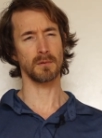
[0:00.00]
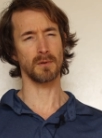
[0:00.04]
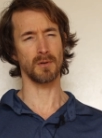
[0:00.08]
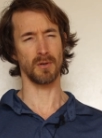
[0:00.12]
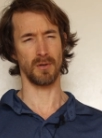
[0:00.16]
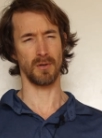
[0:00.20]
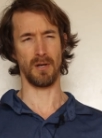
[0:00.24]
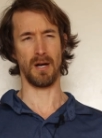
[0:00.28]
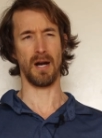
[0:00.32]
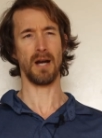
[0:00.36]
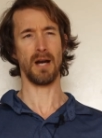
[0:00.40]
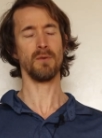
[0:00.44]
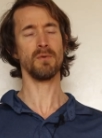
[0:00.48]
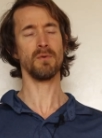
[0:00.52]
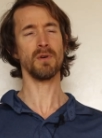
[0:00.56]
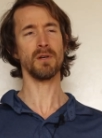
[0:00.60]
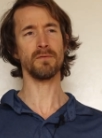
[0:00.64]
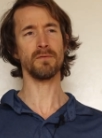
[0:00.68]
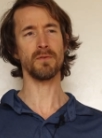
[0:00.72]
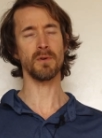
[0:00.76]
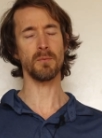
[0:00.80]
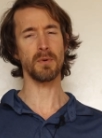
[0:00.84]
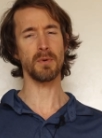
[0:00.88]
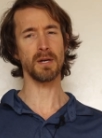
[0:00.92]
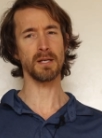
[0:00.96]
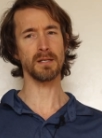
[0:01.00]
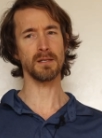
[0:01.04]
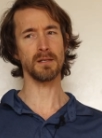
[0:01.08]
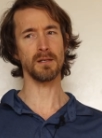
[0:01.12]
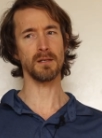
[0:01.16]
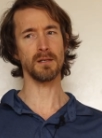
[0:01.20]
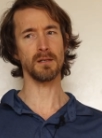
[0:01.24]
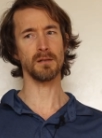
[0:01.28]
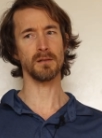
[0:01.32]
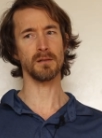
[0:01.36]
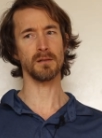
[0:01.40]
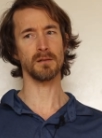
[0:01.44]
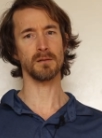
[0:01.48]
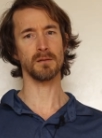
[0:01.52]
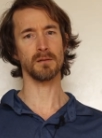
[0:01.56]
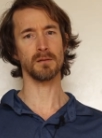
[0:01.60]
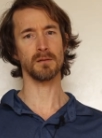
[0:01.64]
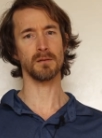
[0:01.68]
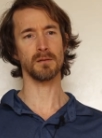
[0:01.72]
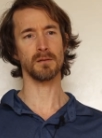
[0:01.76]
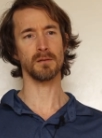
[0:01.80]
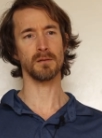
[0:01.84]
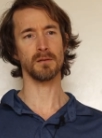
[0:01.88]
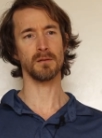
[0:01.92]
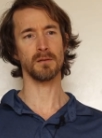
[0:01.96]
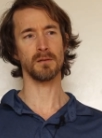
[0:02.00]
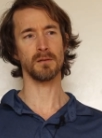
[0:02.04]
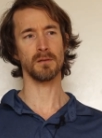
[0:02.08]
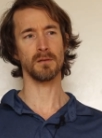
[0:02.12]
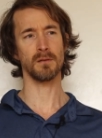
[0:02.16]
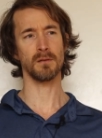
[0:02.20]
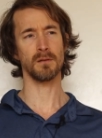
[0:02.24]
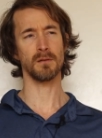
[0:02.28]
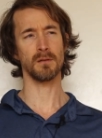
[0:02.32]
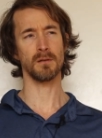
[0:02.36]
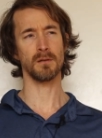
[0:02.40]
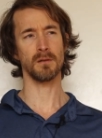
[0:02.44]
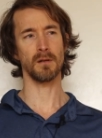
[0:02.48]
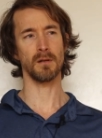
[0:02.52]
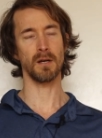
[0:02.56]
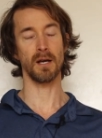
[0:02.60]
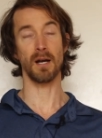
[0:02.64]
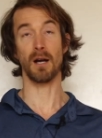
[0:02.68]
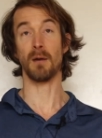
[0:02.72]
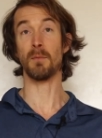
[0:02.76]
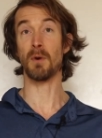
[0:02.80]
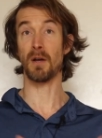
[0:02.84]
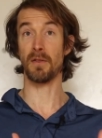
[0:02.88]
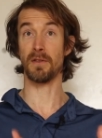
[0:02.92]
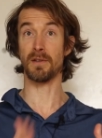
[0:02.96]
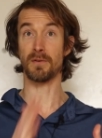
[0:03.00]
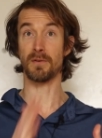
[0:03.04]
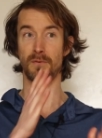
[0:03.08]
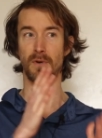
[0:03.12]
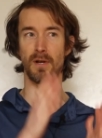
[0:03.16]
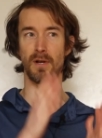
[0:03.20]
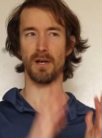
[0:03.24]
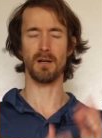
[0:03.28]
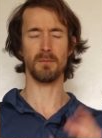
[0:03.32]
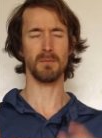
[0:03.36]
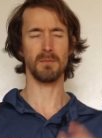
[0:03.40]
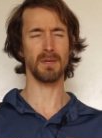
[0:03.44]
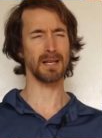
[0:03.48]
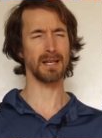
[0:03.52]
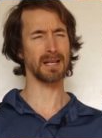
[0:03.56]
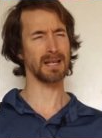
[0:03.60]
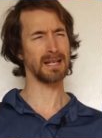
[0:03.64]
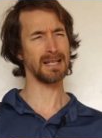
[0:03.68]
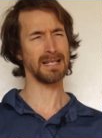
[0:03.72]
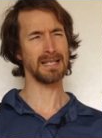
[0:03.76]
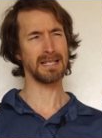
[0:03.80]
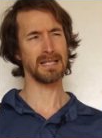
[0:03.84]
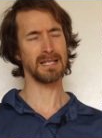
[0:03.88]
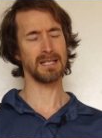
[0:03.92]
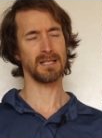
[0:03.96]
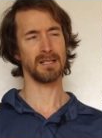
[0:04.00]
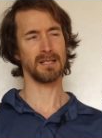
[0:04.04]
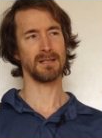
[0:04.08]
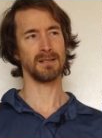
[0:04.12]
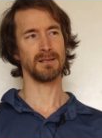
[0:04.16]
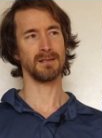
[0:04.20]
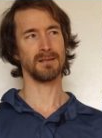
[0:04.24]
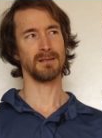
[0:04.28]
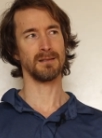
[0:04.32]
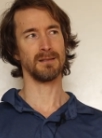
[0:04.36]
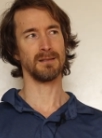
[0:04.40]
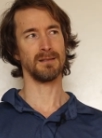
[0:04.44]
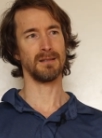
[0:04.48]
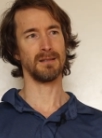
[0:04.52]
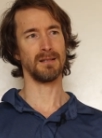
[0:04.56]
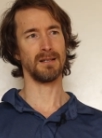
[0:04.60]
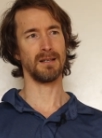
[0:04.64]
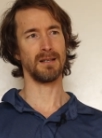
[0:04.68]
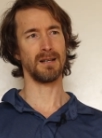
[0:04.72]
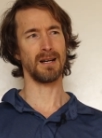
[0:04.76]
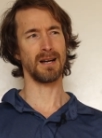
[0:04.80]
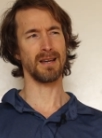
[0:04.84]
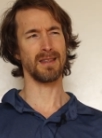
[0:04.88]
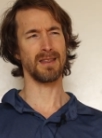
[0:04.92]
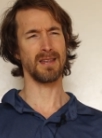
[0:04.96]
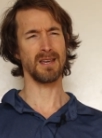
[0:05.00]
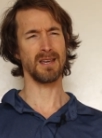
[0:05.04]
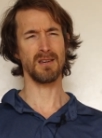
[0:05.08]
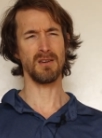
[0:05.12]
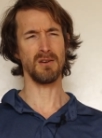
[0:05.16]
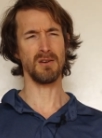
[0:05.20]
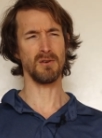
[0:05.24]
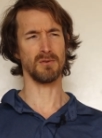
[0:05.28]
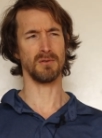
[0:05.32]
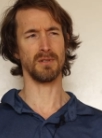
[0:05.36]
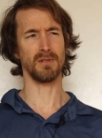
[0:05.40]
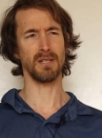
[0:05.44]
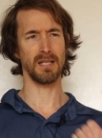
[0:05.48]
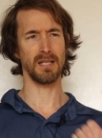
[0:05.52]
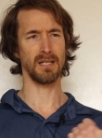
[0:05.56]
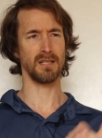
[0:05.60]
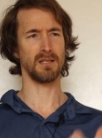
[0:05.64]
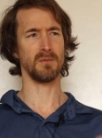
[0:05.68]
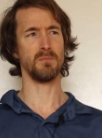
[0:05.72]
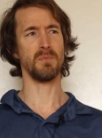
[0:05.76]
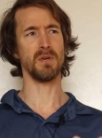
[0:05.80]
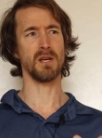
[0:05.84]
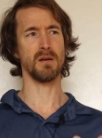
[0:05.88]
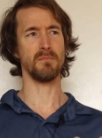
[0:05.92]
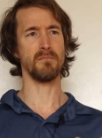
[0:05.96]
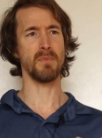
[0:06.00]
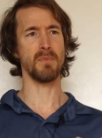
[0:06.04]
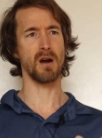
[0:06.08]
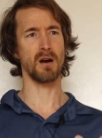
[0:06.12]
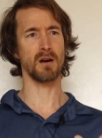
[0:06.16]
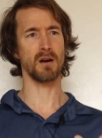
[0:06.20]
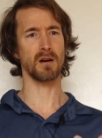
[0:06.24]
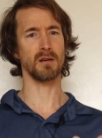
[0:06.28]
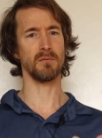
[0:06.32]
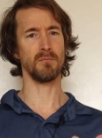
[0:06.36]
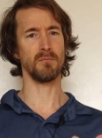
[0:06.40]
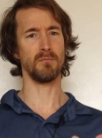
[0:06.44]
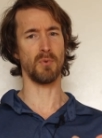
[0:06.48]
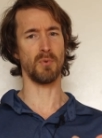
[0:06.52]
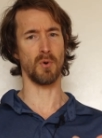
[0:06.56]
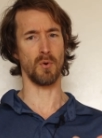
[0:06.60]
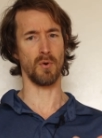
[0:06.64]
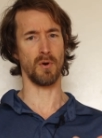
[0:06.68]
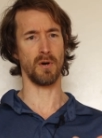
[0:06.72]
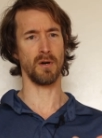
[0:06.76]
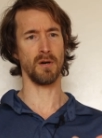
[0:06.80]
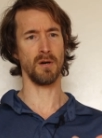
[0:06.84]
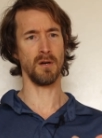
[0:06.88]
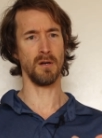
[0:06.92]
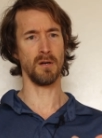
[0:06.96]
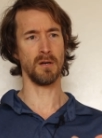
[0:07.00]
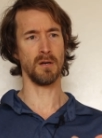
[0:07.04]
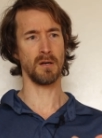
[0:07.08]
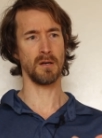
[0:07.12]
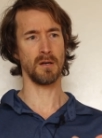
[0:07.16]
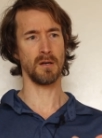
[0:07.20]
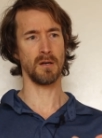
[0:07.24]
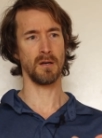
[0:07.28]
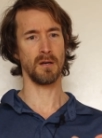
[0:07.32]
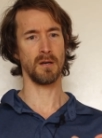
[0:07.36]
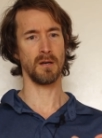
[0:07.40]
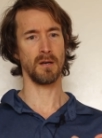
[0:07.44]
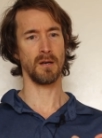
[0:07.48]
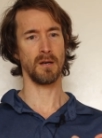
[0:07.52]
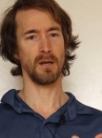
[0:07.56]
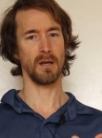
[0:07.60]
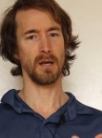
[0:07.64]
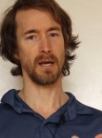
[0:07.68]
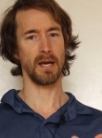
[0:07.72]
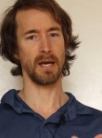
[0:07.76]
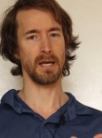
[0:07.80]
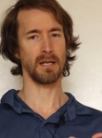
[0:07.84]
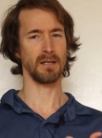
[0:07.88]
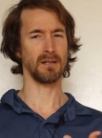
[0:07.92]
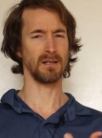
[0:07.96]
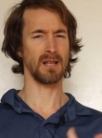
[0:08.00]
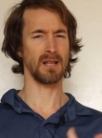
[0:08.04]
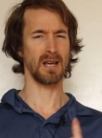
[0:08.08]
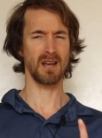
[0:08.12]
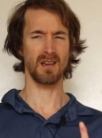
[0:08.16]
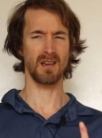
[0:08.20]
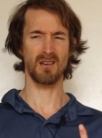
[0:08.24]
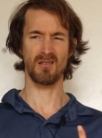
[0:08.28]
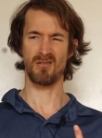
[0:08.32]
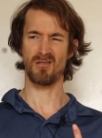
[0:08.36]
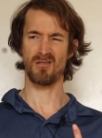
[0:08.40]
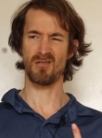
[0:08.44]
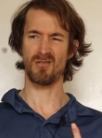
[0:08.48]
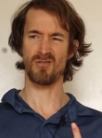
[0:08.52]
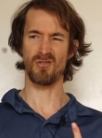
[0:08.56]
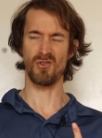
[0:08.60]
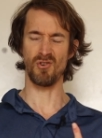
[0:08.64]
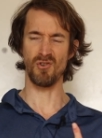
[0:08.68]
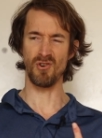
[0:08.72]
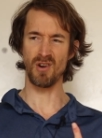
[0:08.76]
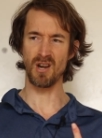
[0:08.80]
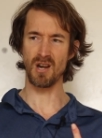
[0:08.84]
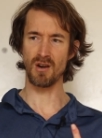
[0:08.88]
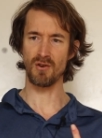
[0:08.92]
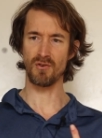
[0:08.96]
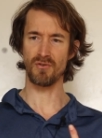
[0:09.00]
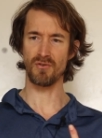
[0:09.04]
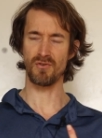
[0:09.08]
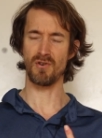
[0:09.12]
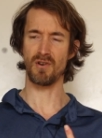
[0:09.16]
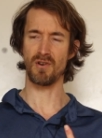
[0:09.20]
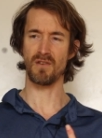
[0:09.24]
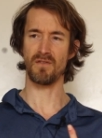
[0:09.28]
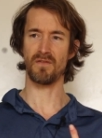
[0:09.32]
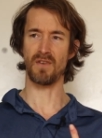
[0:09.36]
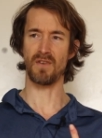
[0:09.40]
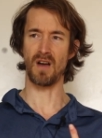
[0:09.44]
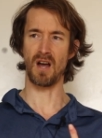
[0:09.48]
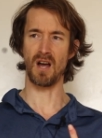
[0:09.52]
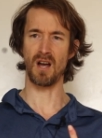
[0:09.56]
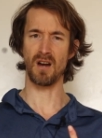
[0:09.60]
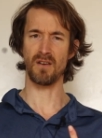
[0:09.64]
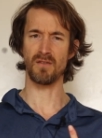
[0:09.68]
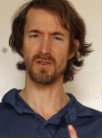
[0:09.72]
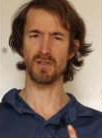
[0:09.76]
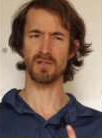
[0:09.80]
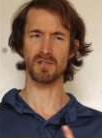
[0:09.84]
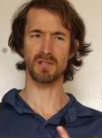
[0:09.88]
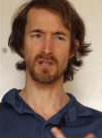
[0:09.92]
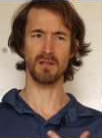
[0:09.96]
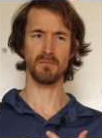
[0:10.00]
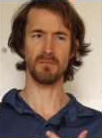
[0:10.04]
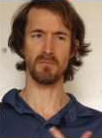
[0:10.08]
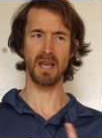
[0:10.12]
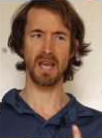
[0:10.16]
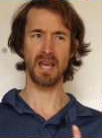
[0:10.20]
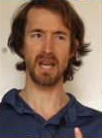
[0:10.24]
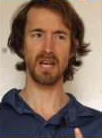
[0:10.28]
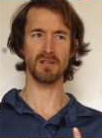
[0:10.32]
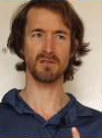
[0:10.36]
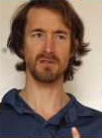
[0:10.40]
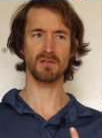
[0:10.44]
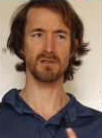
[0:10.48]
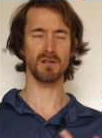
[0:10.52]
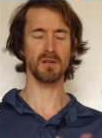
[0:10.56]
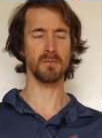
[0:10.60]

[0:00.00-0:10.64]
Could I run for president? And I'm on this run. I'm like, I think you only need to be American born and 30 or 35 or some age